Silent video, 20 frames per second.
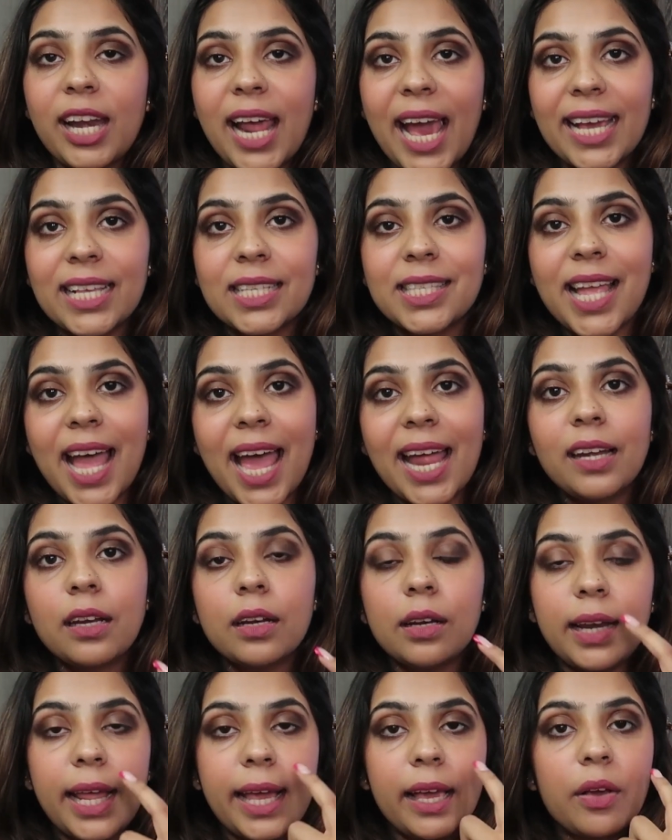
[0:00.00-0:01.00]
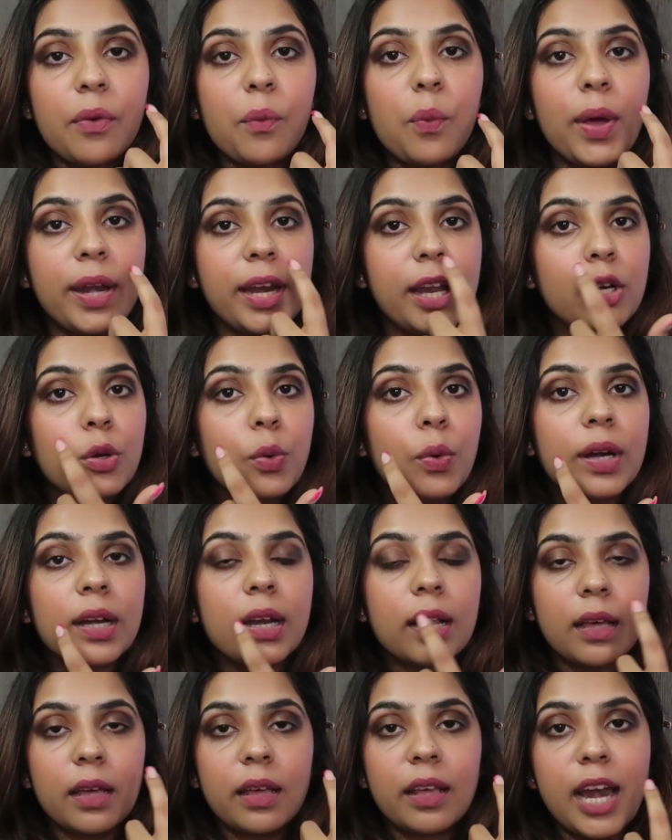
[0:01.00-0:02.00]
realize that like when I do
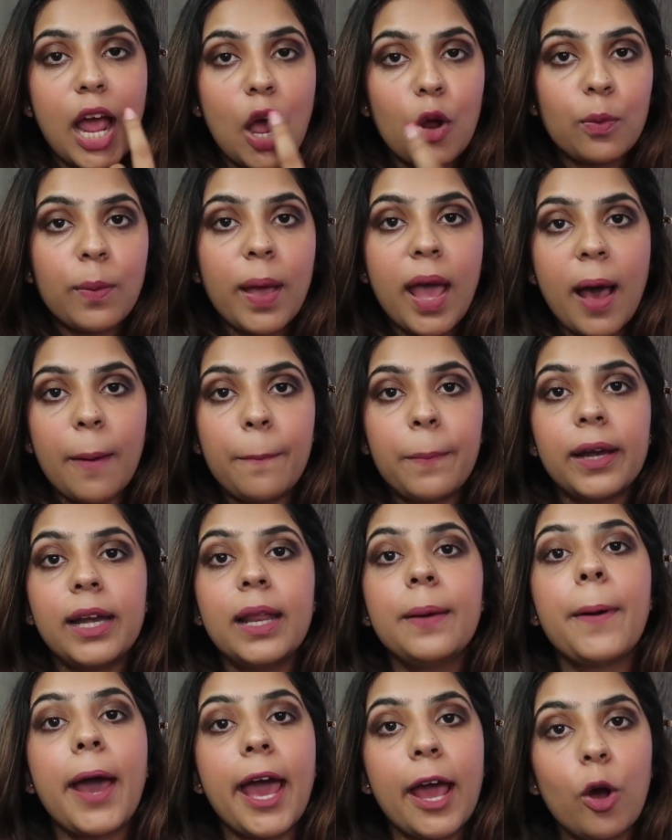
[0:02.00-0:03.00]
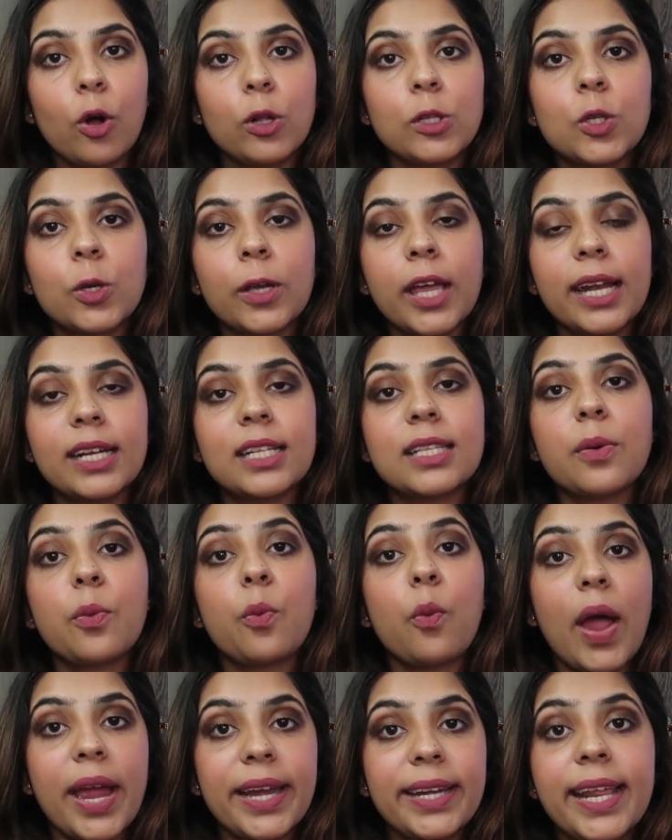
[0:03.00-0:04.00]
it around my upper lip, I also get
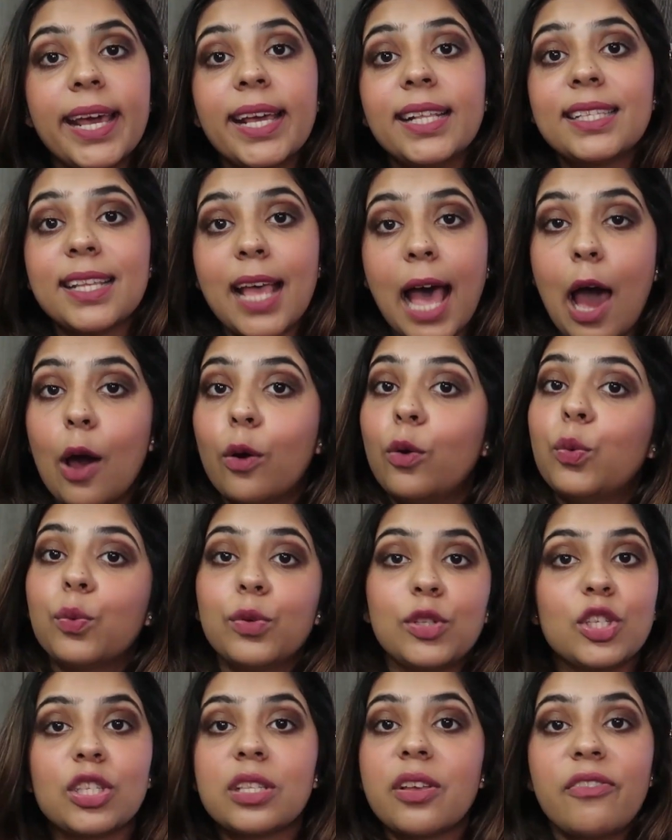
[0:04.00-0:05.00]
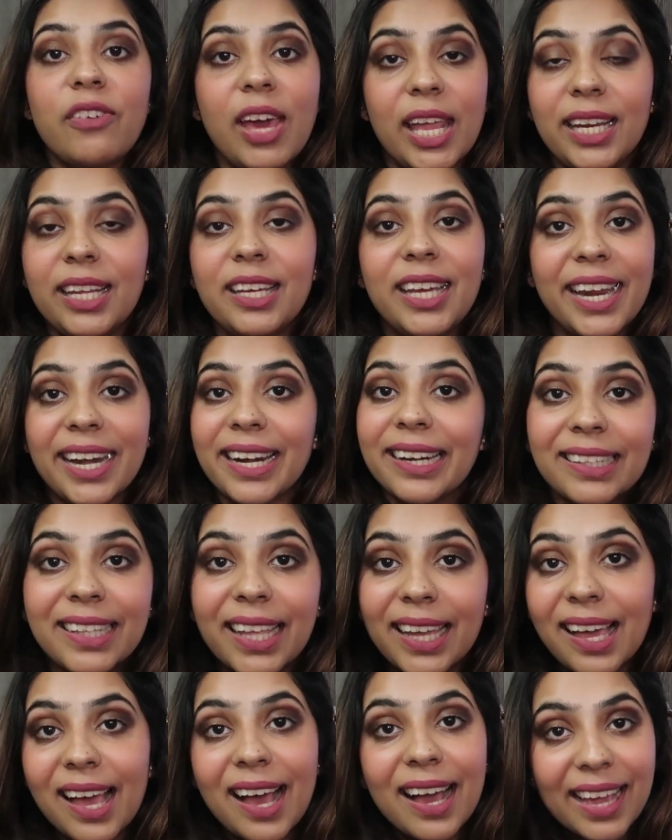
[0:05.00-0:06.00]
some whiteheads out, which is a very great
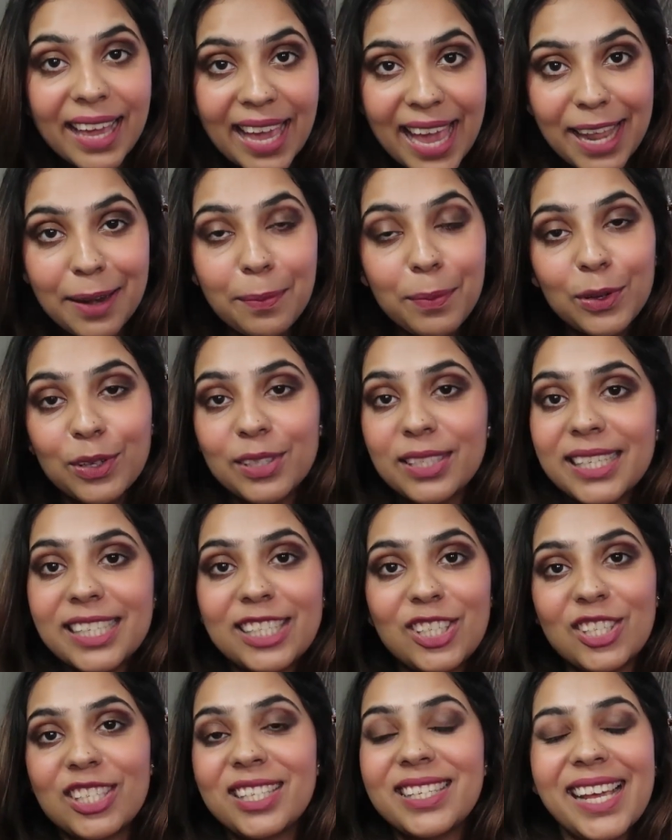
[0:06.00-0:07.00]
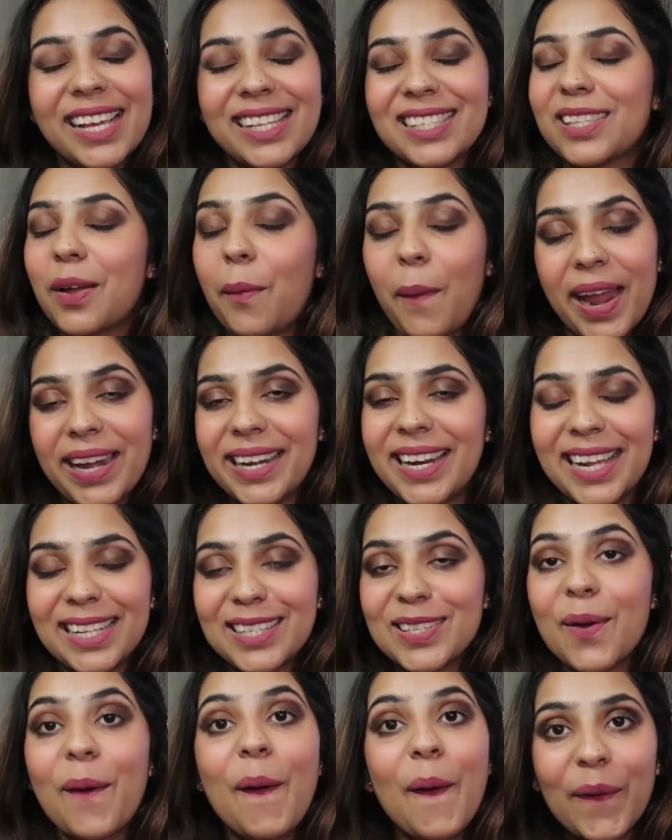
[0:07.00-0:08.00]
thing again because it just takes the
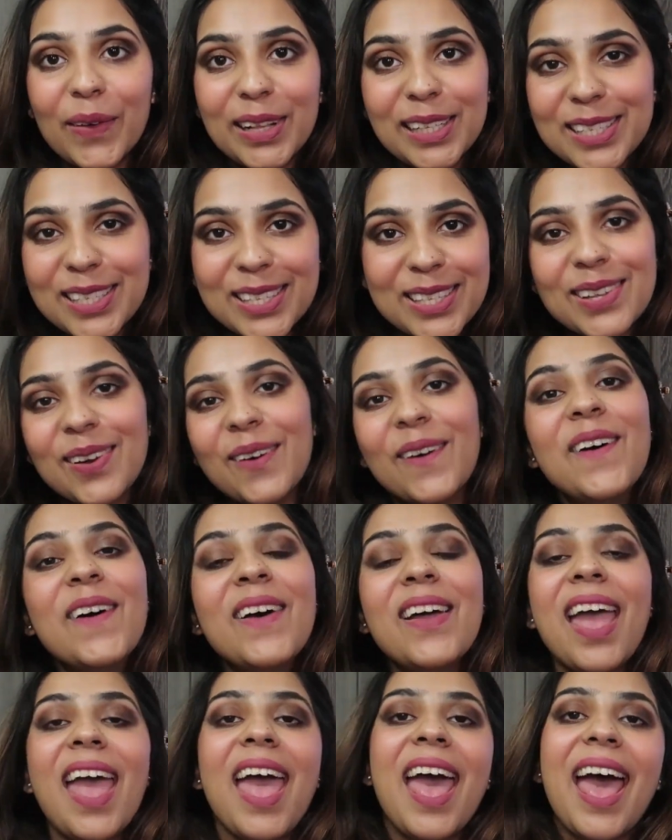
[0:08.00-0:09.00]
whiteheads also.